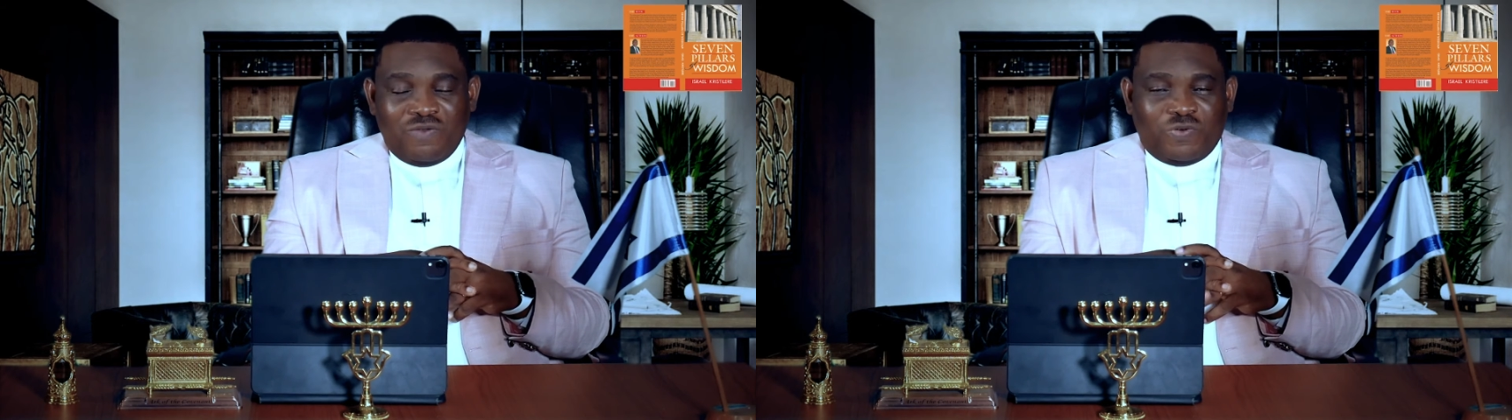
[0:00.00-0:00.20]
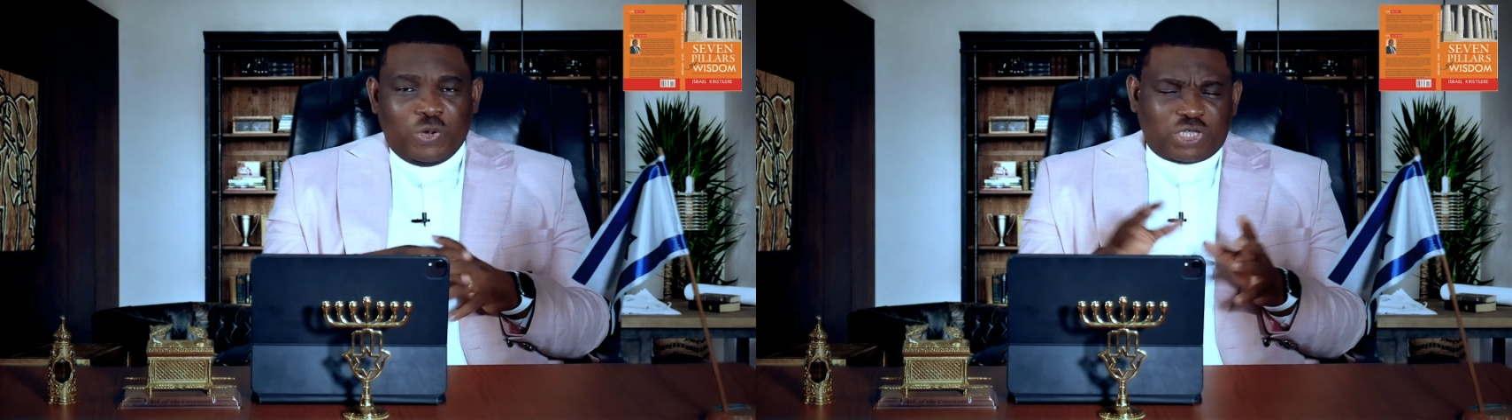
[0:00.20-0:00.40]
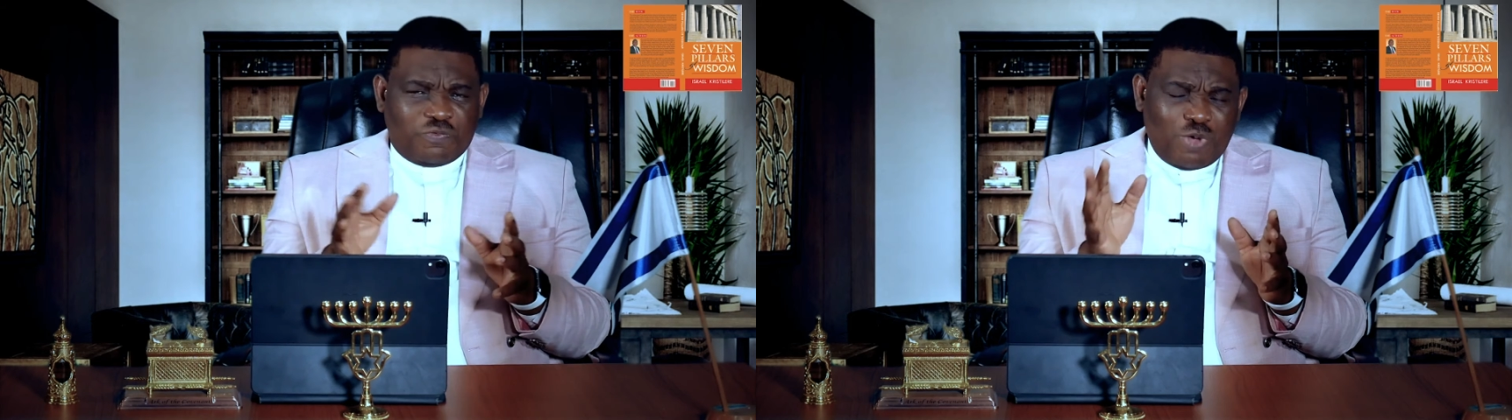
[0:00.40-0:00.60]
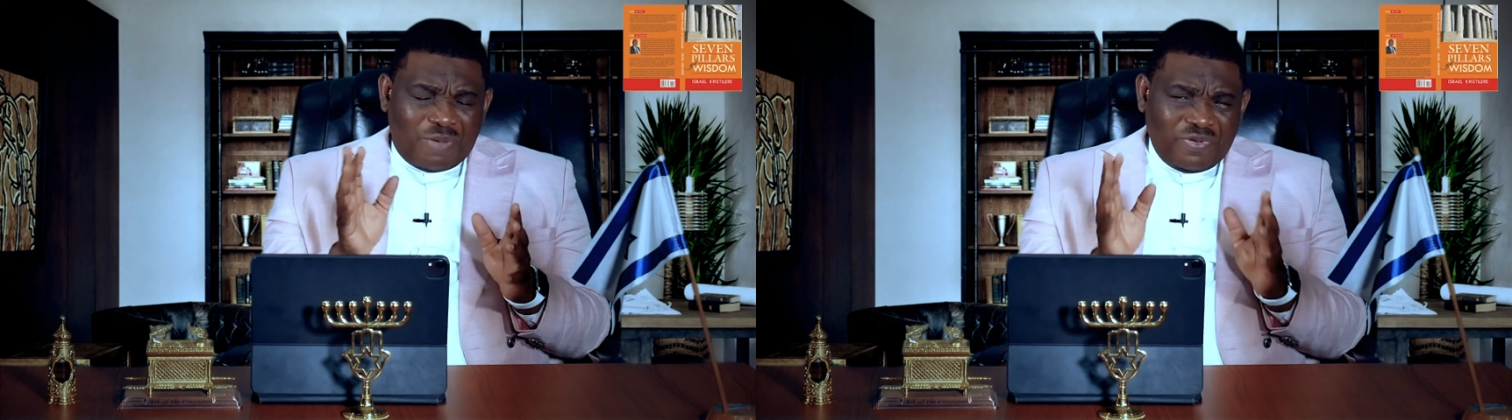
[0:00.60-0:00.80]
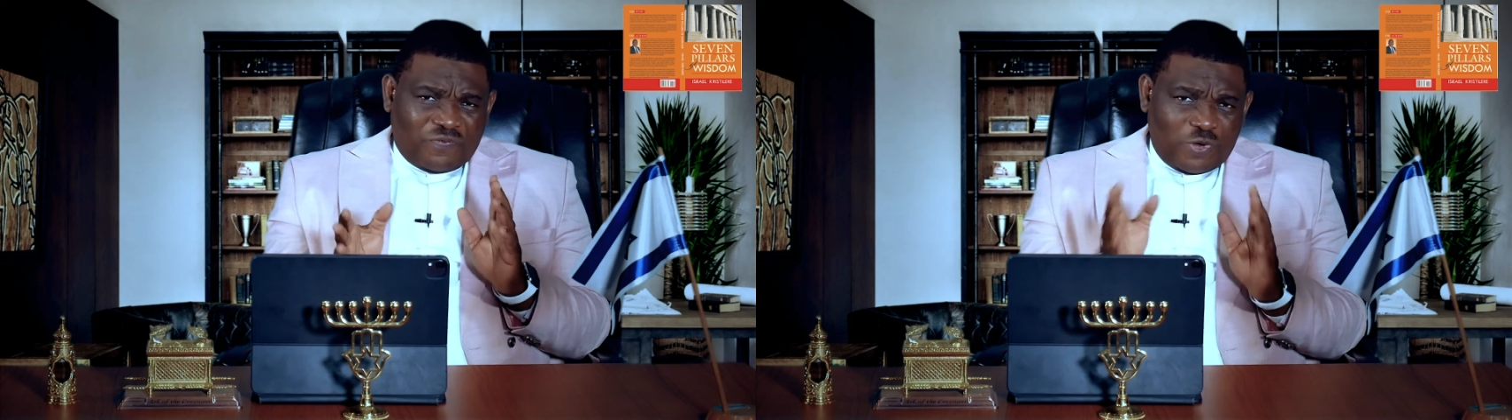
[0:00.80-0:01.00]
For those of you who
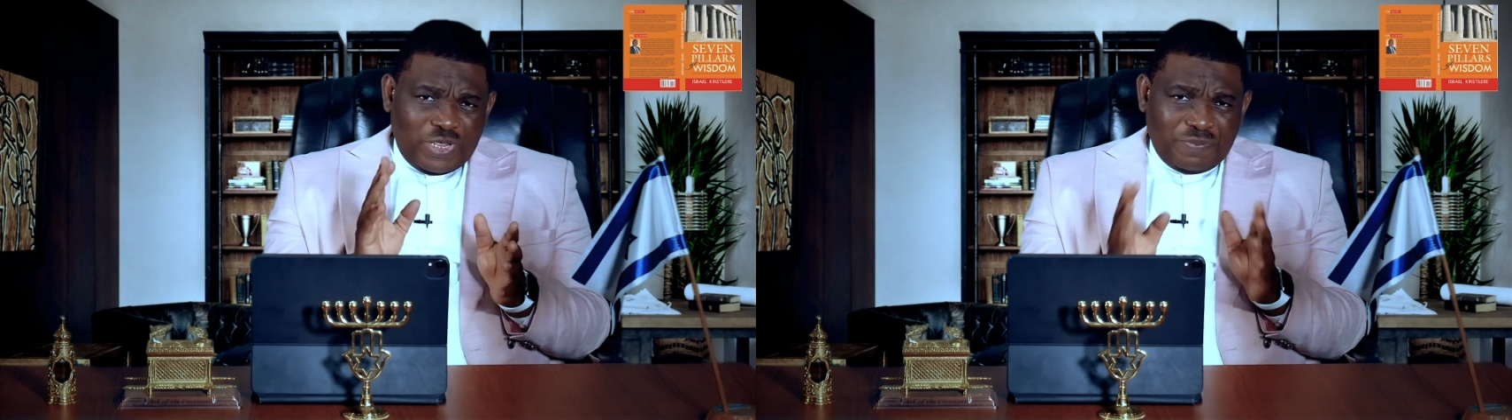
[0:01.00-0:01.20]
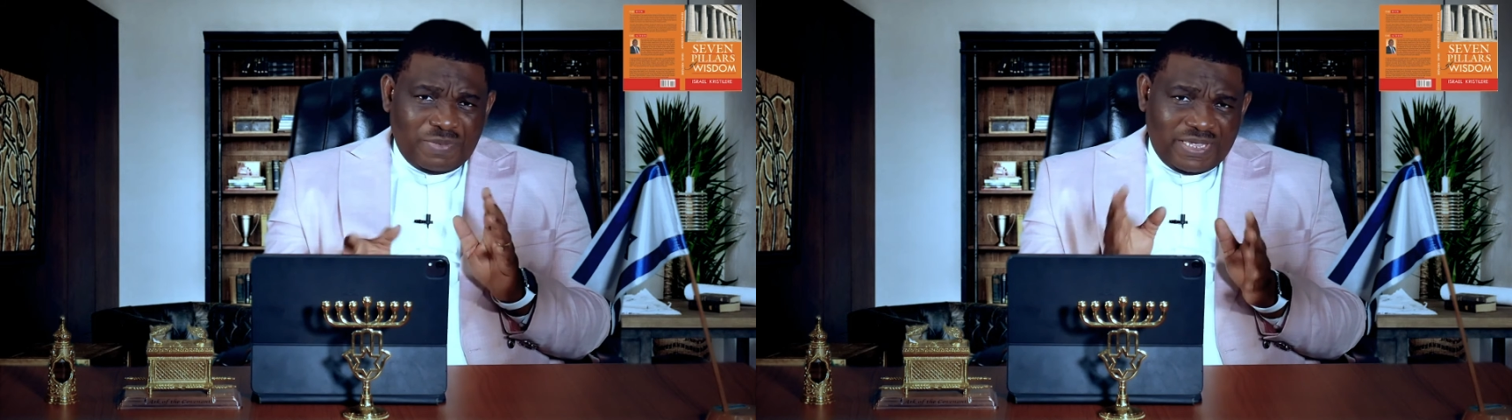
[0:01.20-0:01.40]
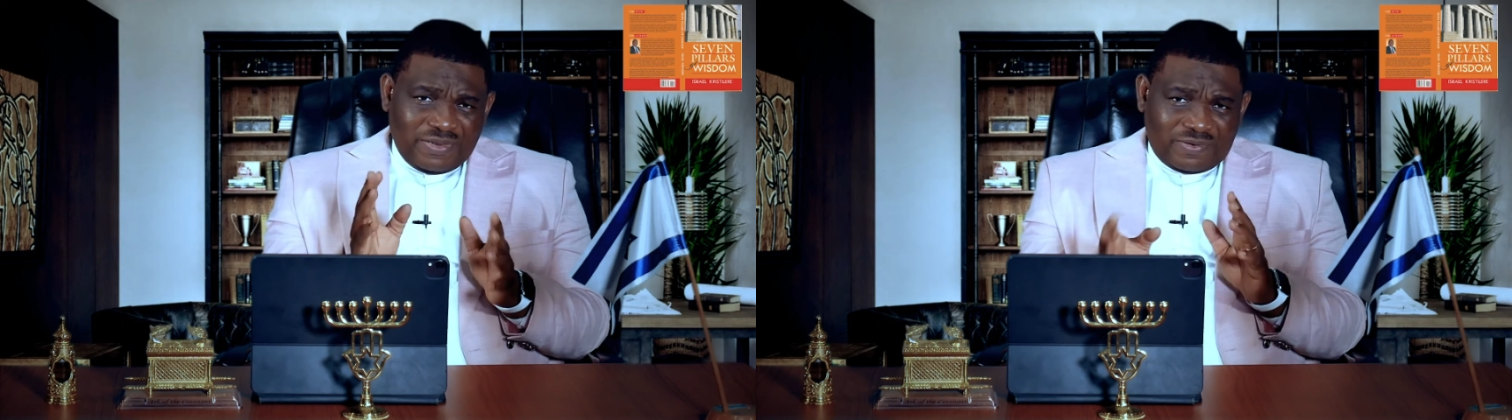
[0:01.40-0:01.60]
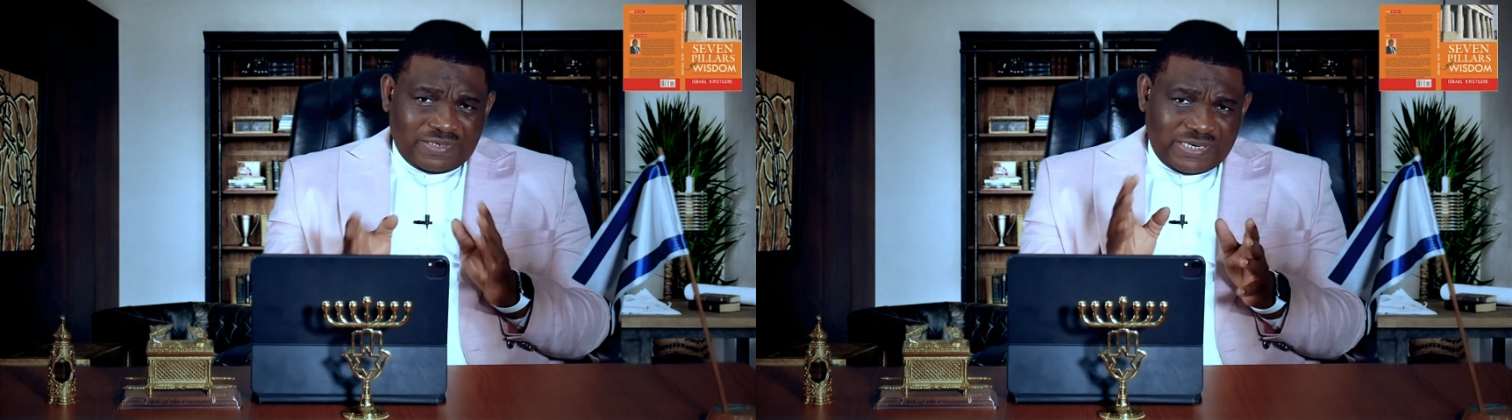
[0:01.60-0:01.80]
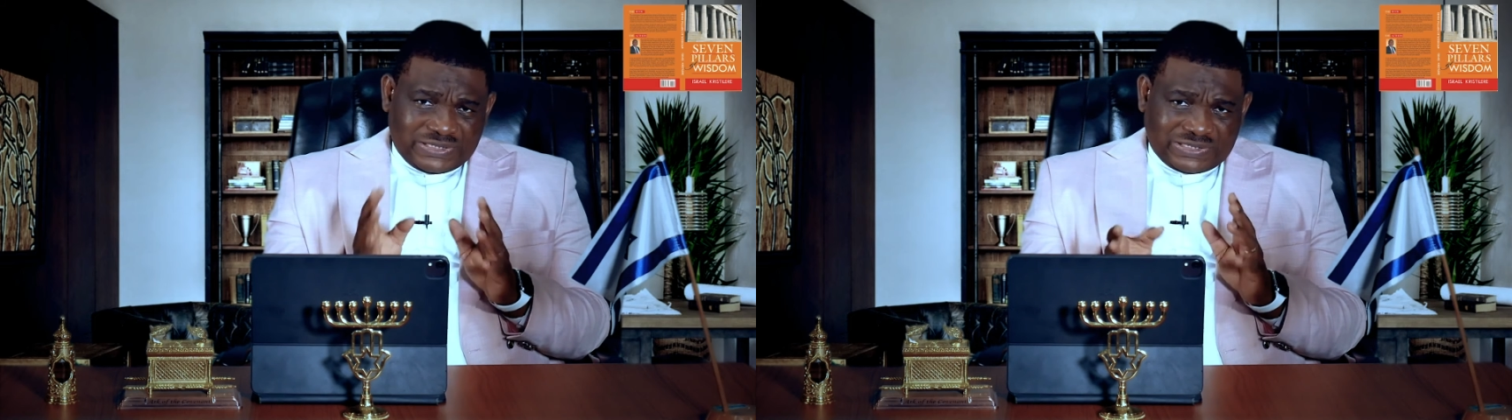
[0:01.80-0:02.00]
have been following me on this